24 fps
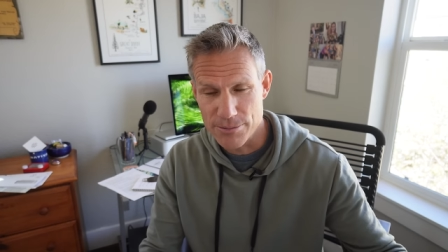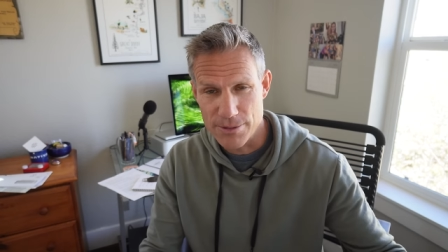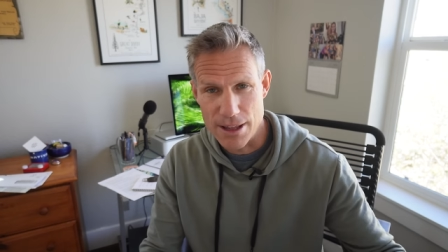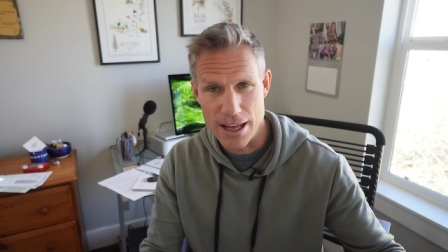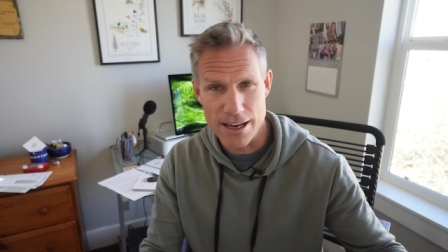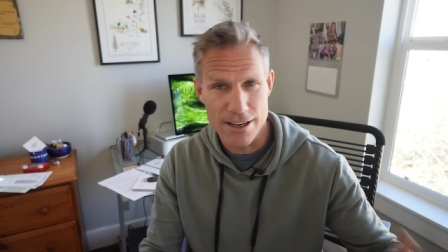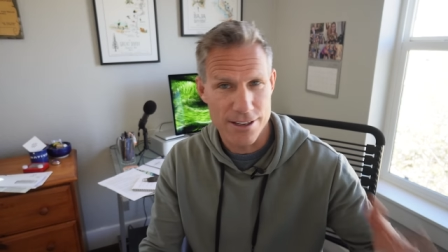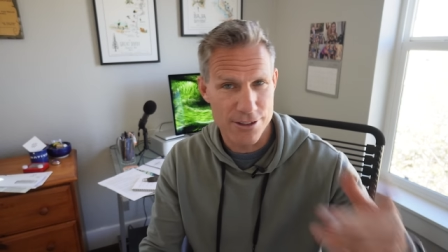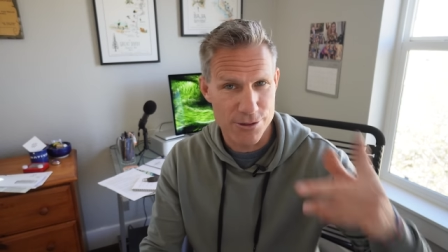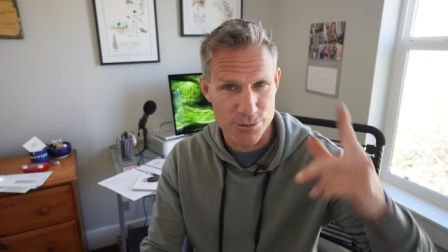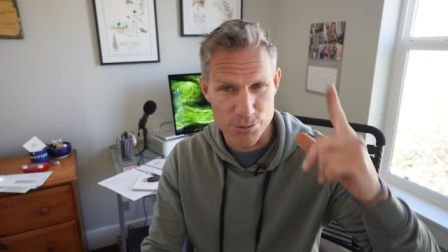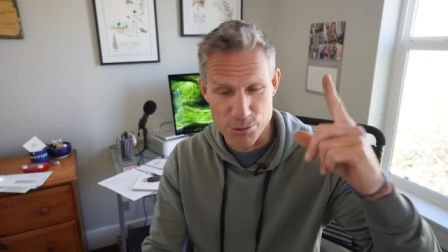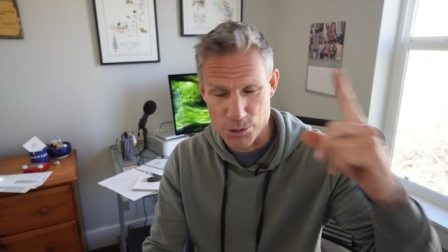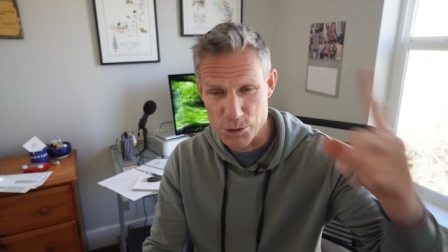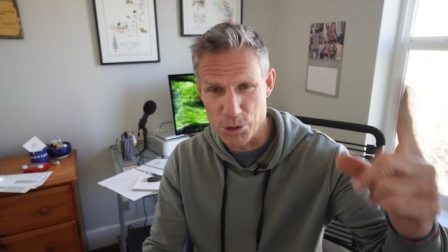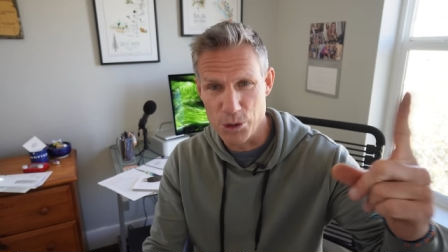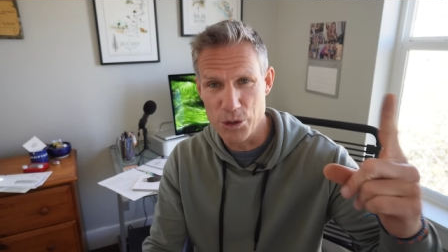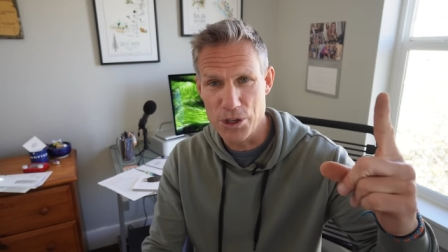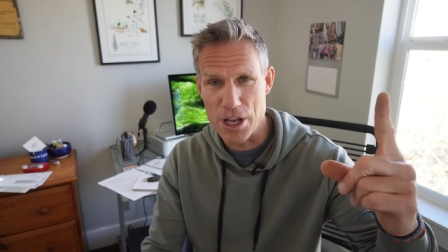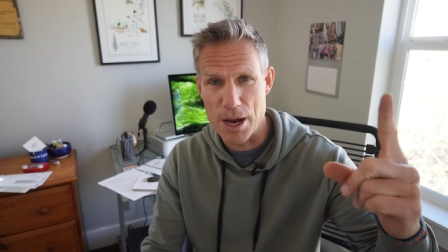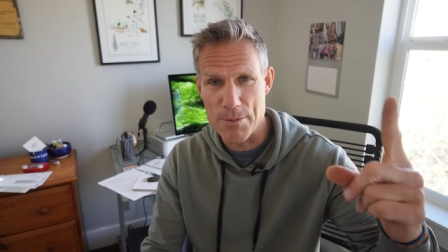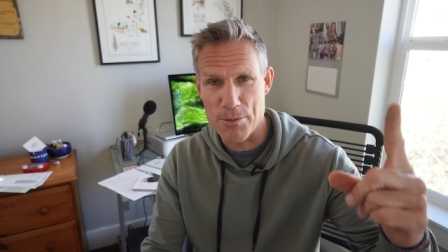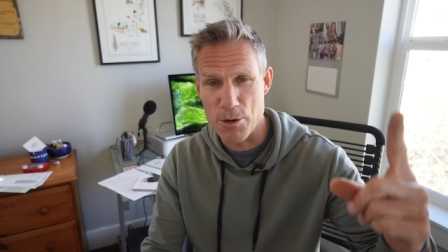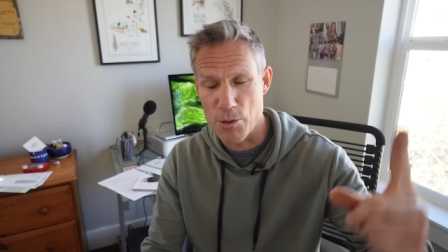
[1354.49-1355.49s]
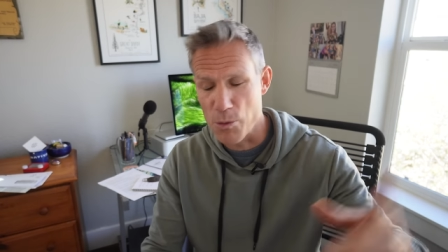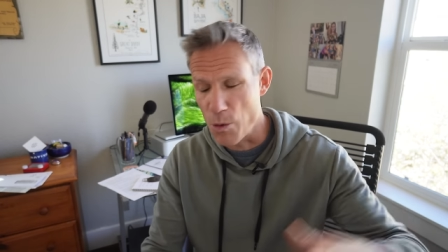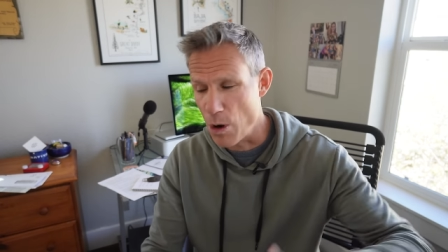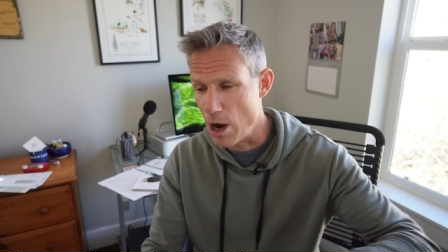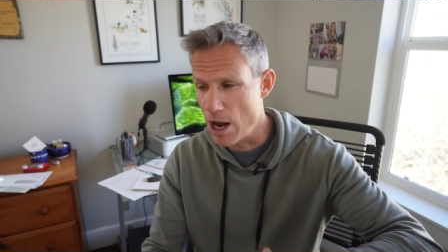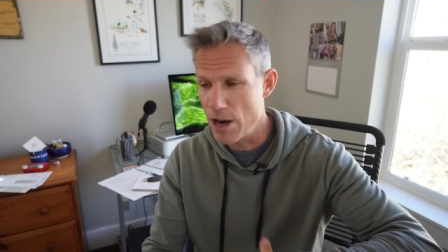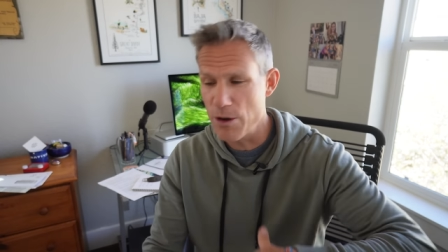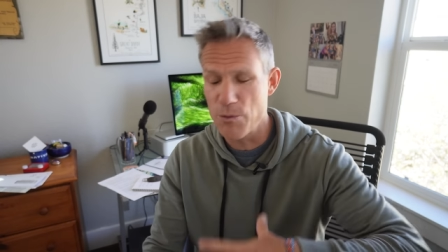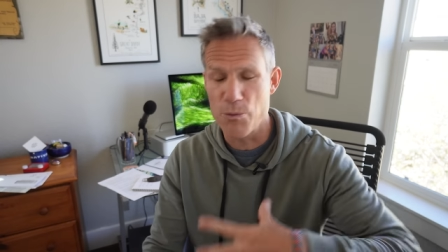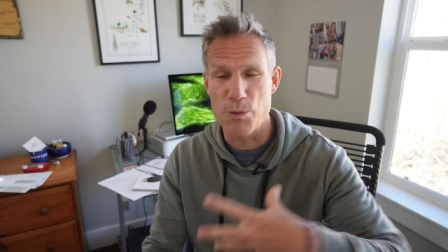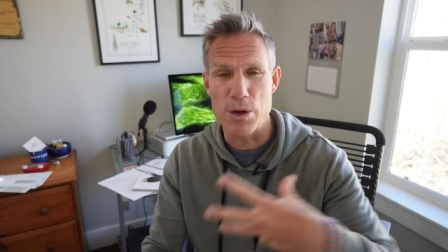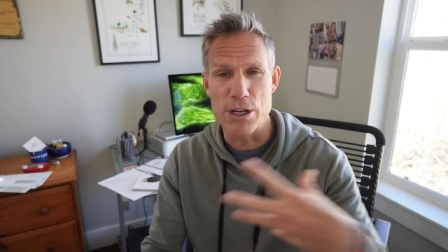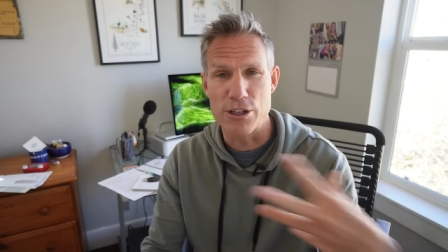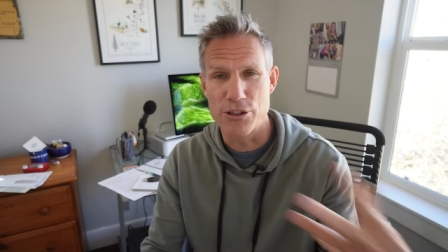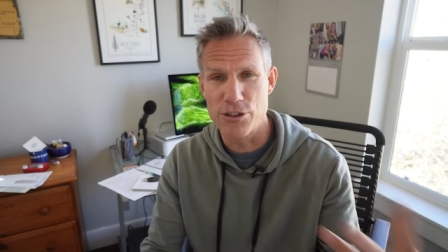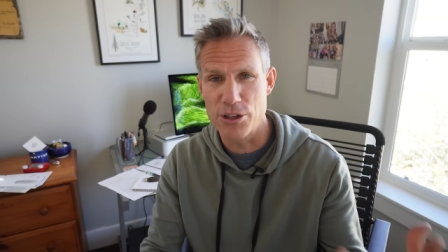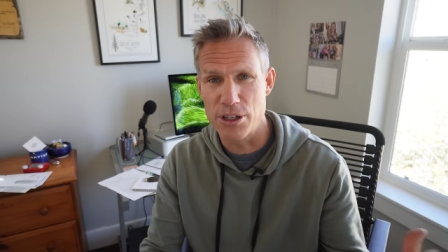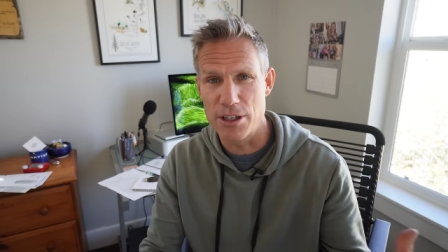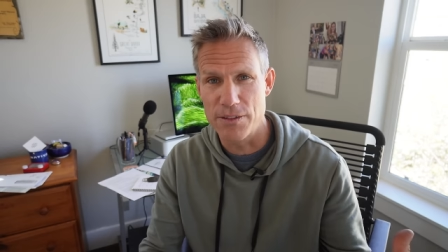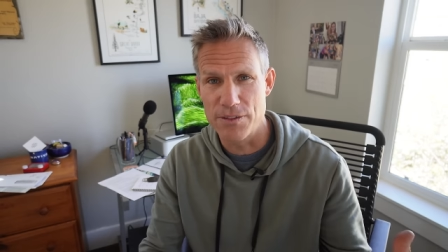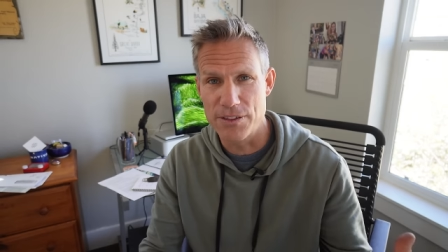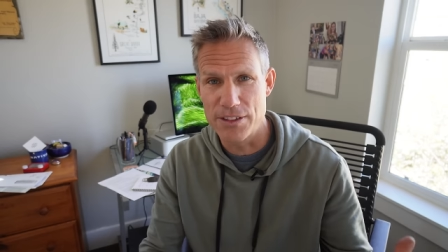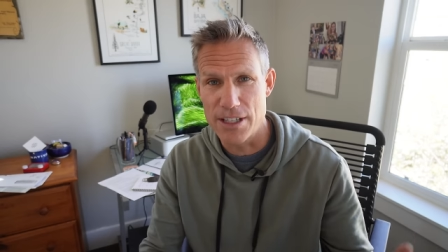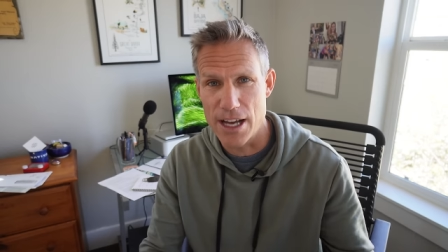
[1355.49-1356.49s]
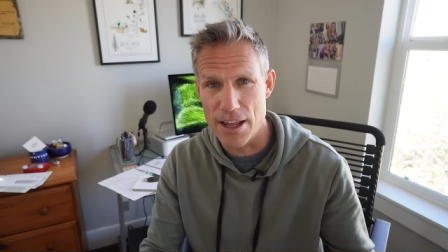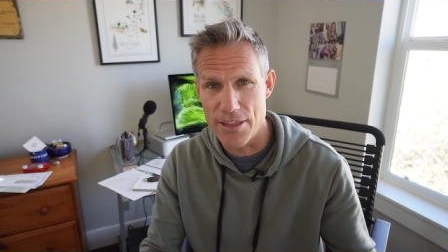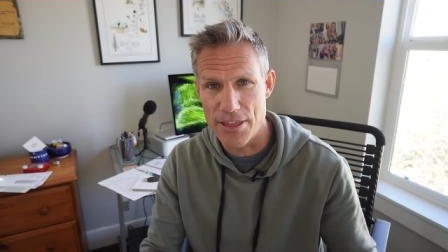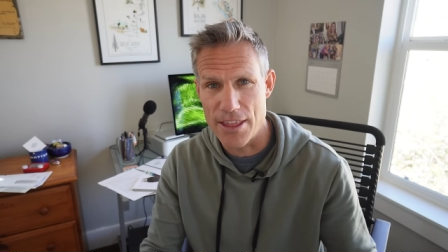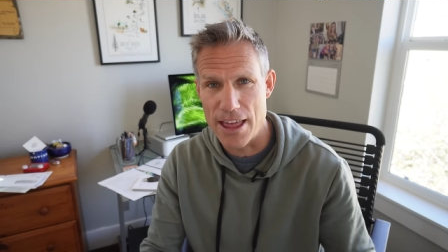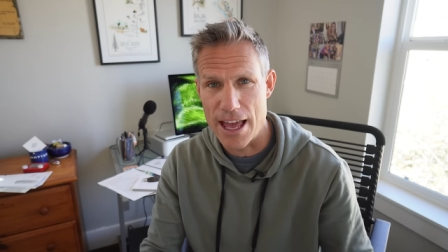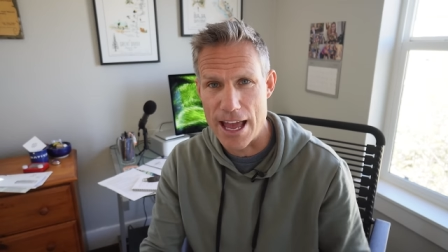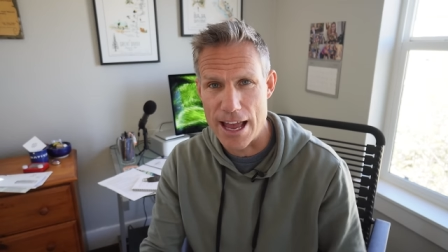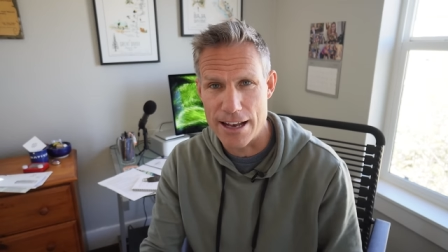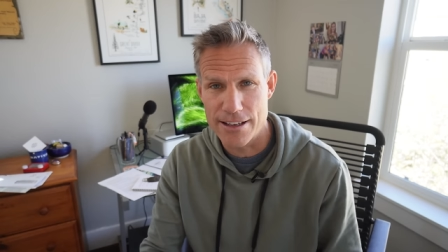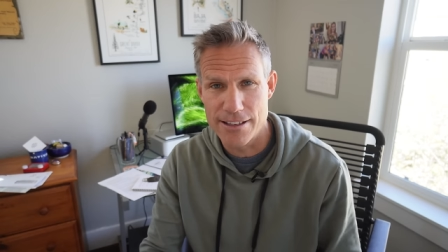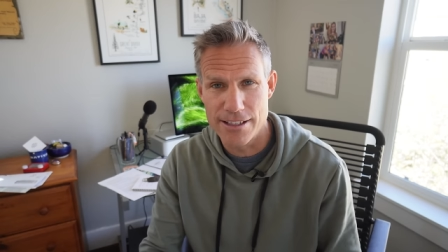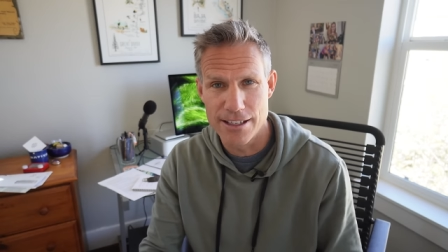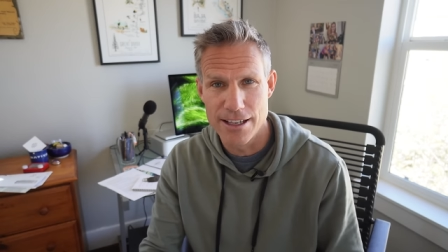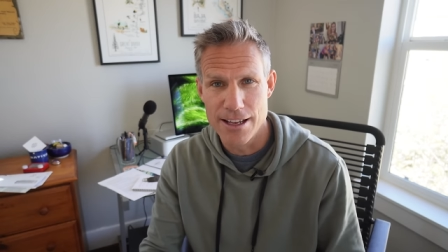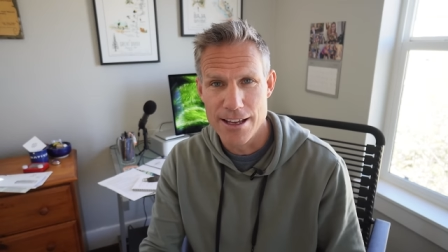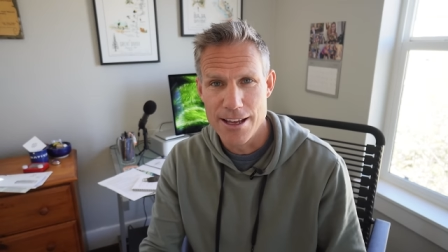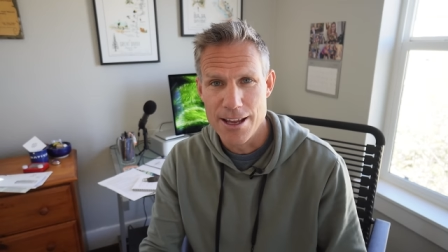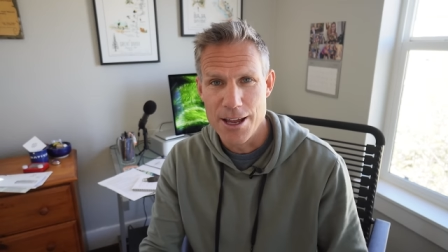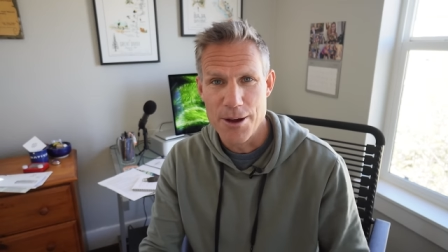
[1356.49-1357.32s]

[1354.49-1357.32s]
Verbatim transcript: That is rule number one. We should have done that